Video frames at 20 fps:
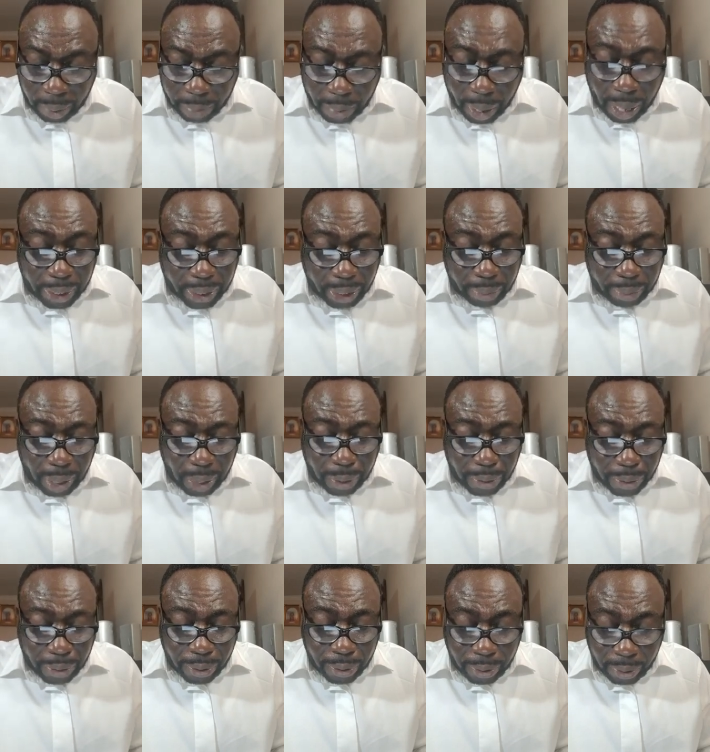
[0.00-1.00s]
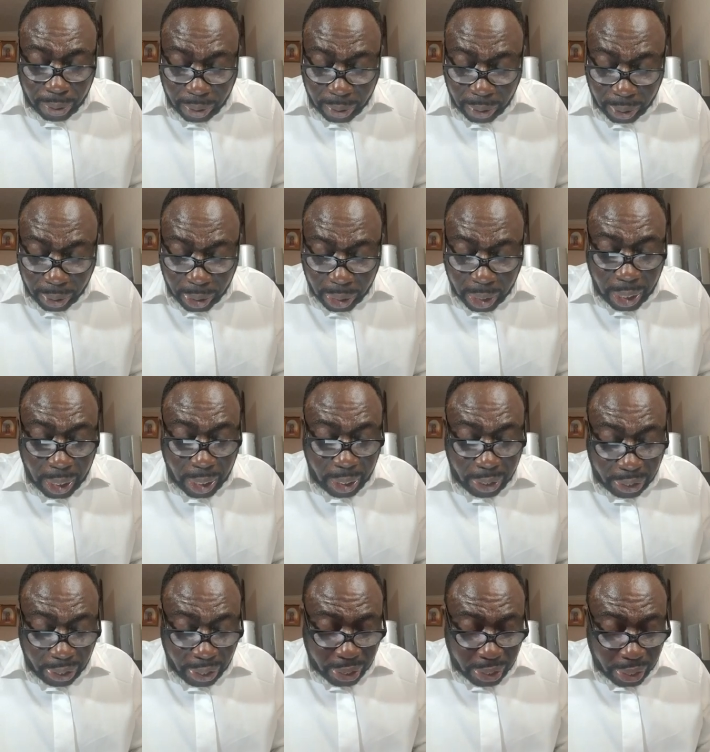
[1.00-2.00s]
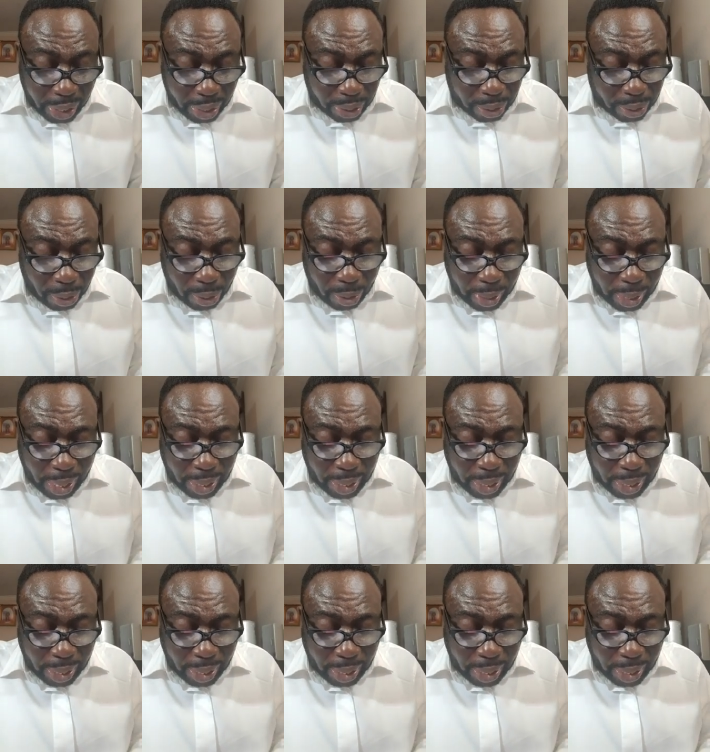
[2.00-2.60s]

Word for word: Mark chapter 2. Jesus told